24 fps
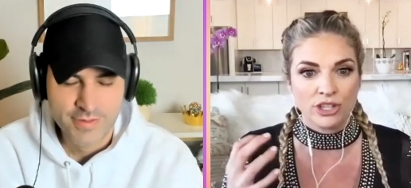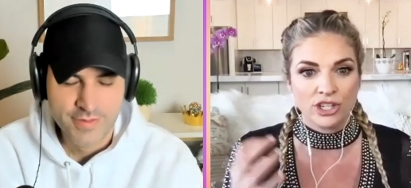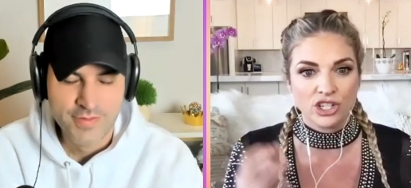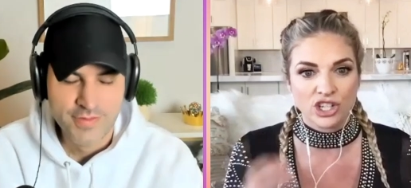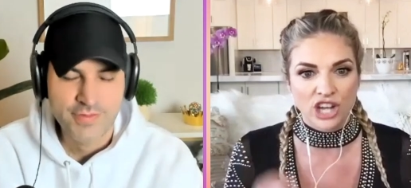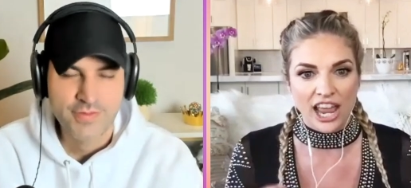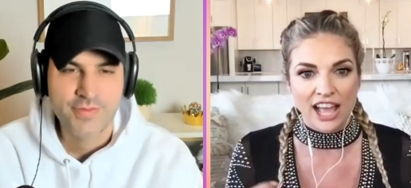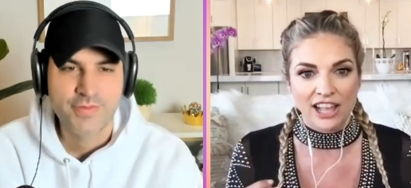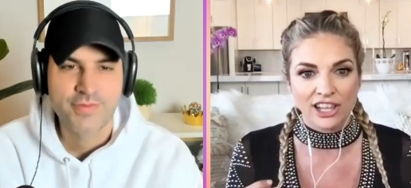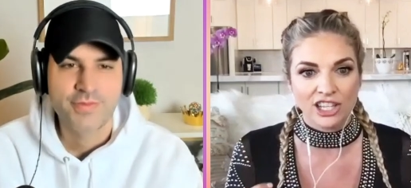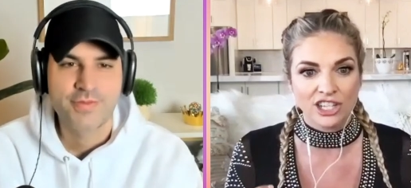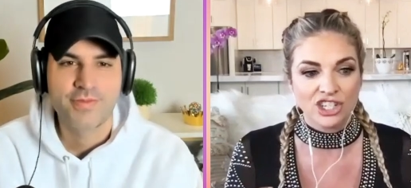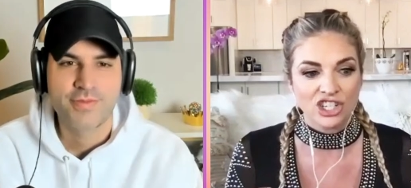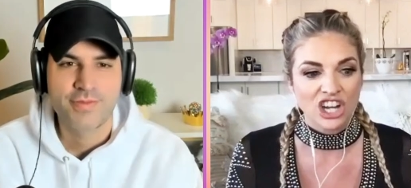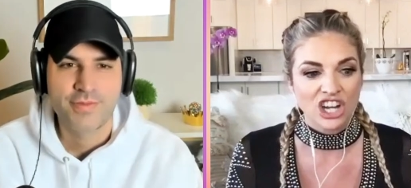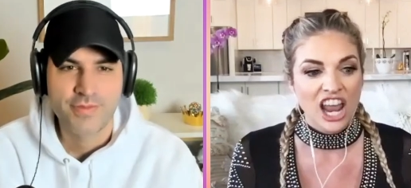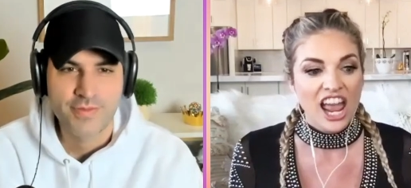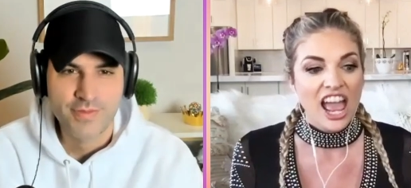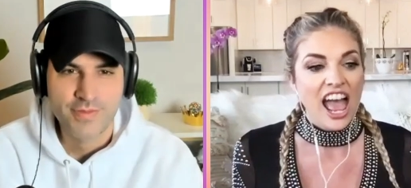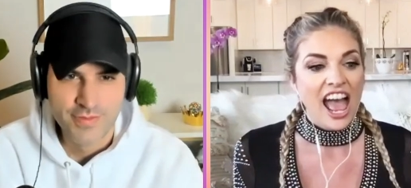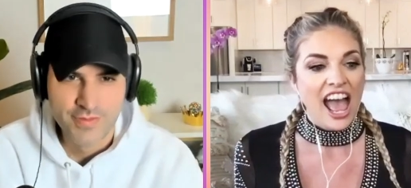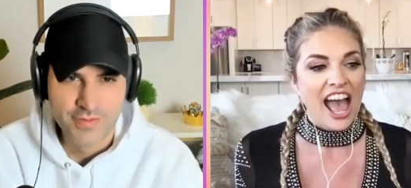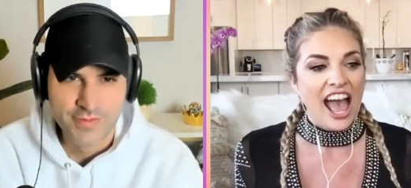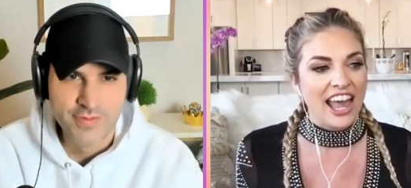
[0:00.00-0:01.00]
Speaker 1: the challenge.
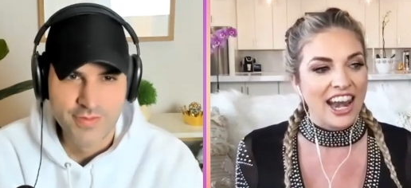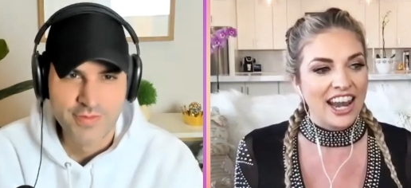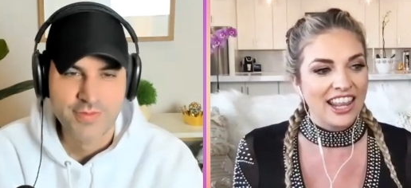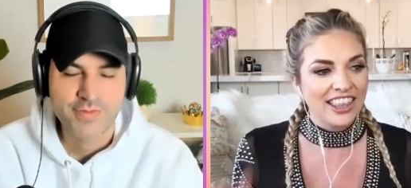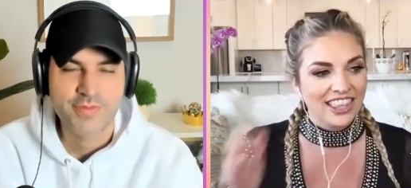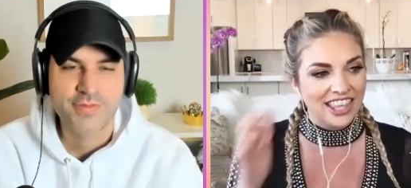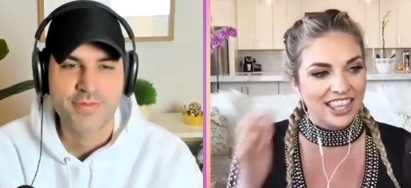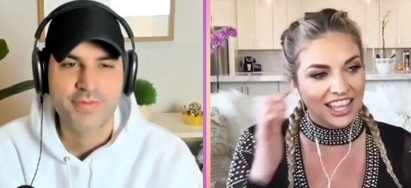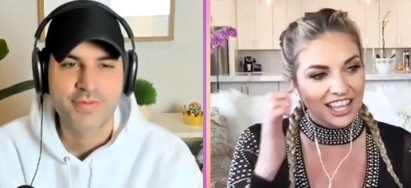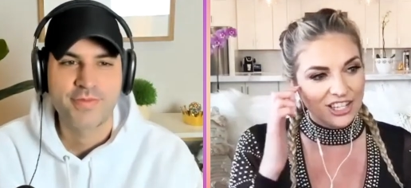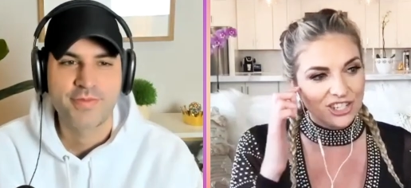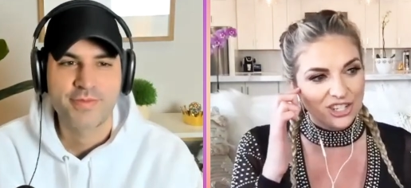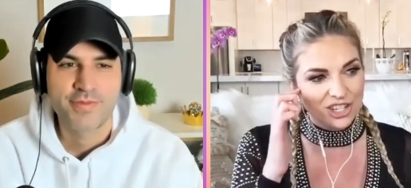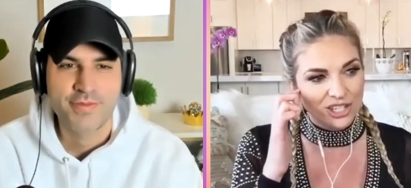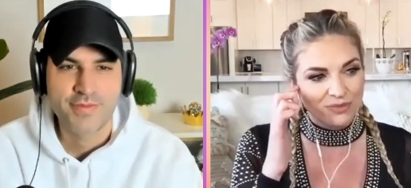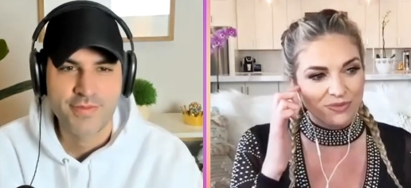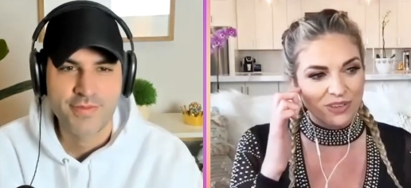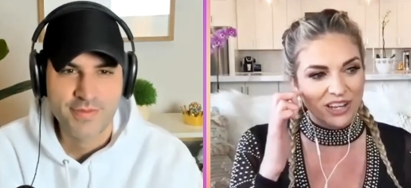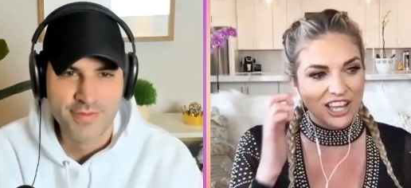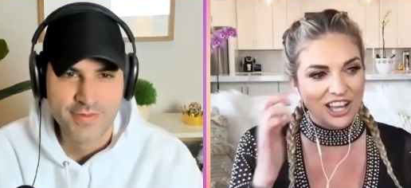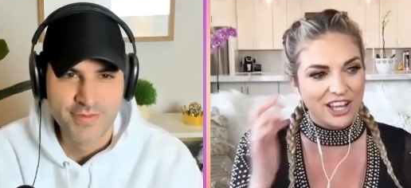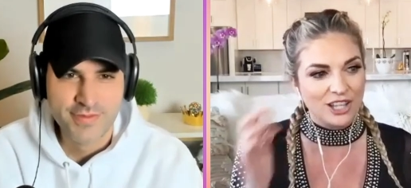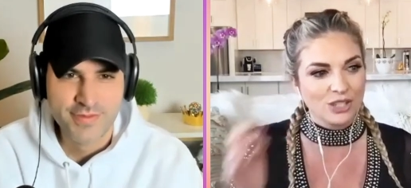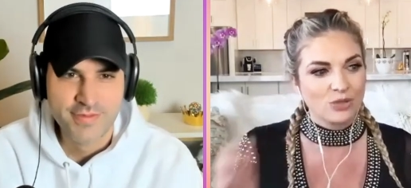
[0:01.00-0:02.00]
And I think it's just
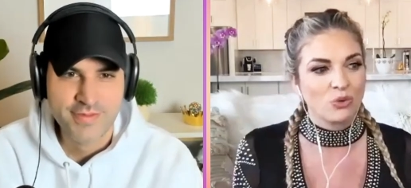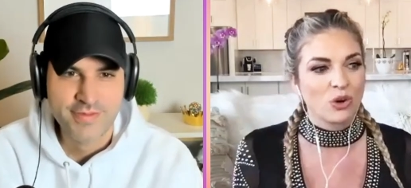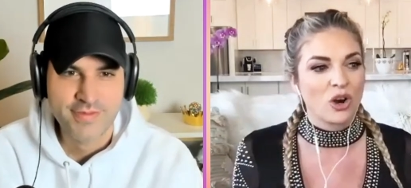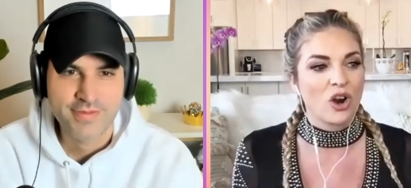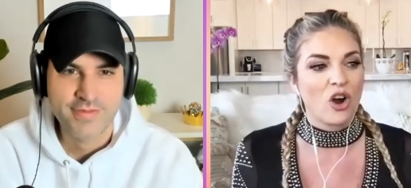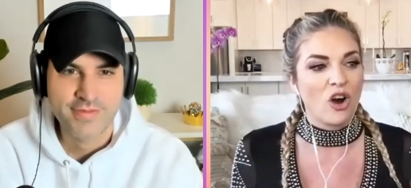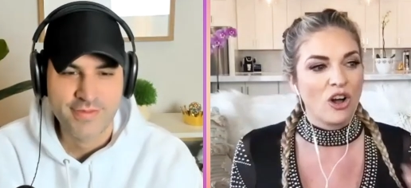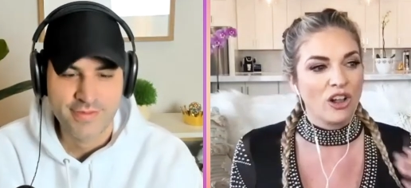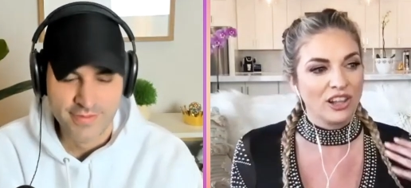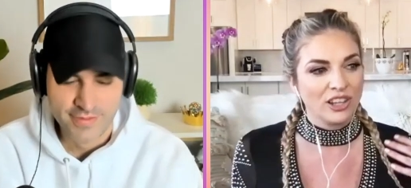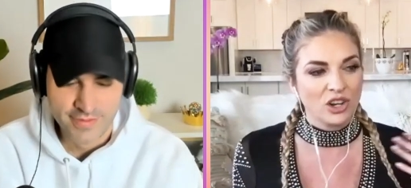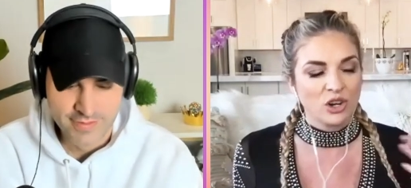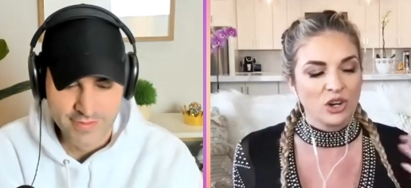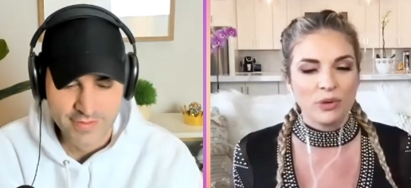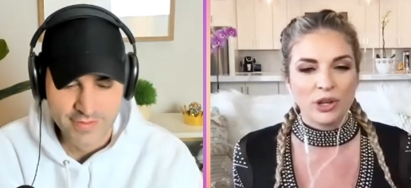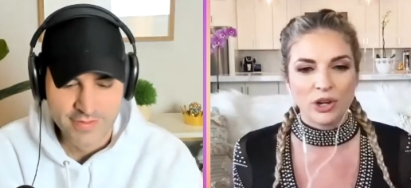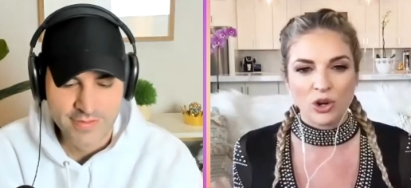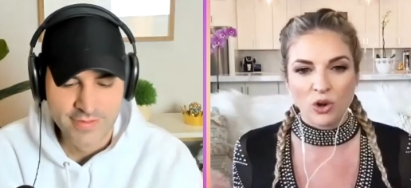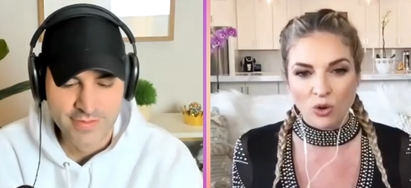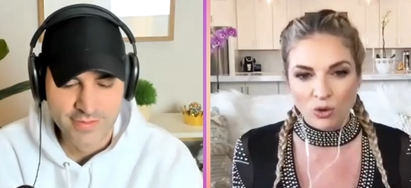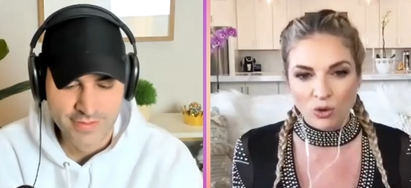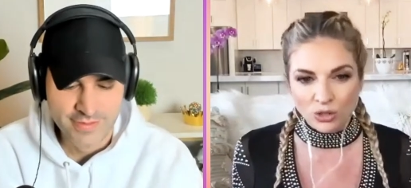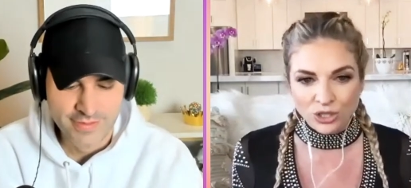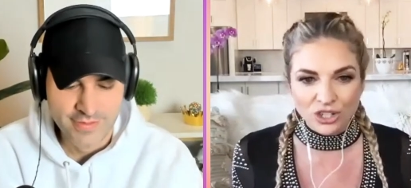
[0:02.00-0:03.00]
because we're all a little
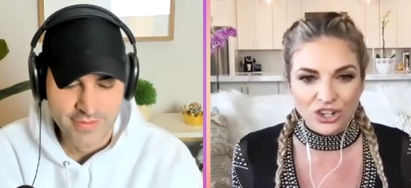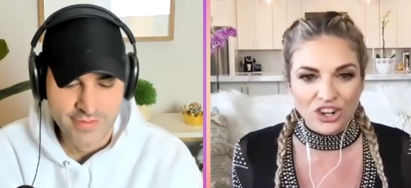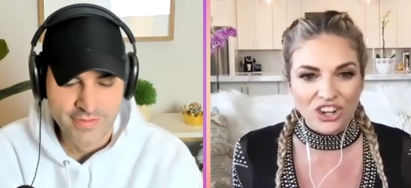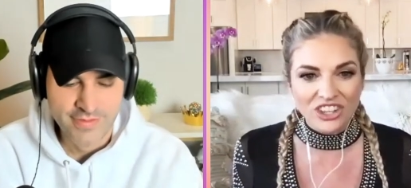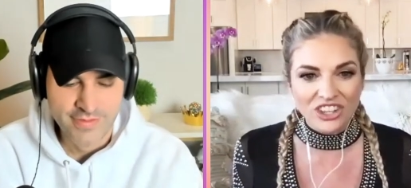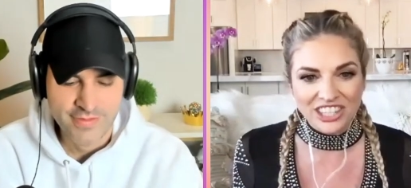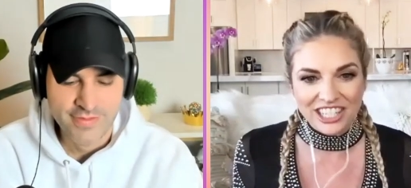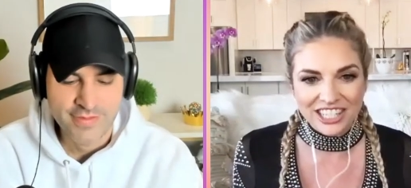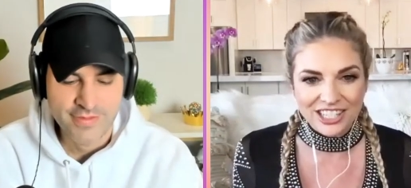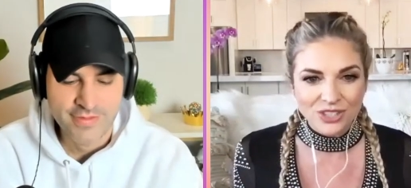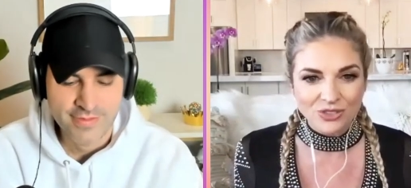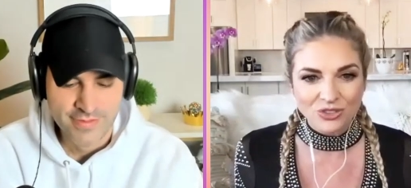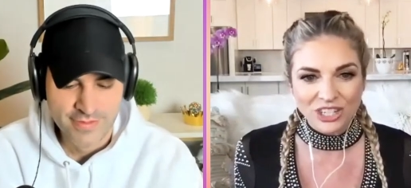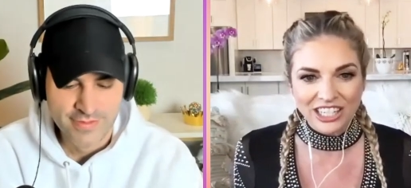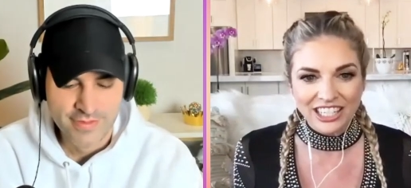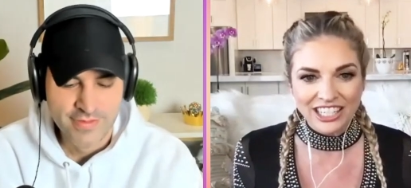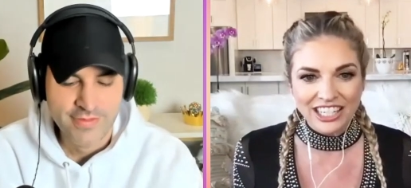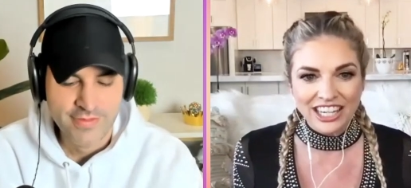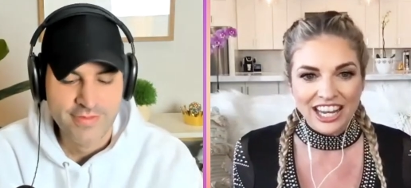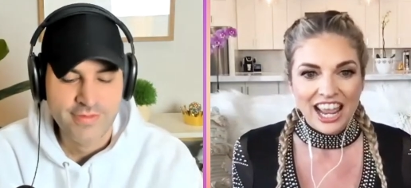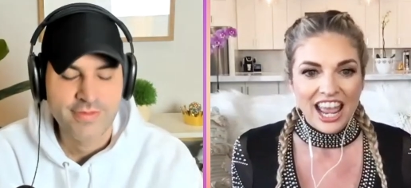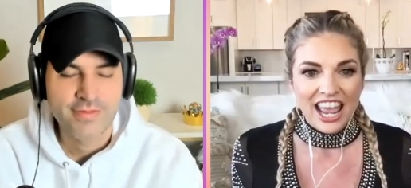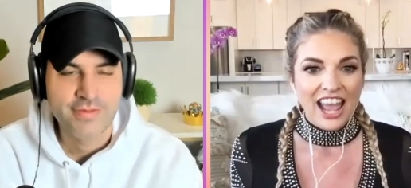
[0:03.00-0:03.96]
bit older on this one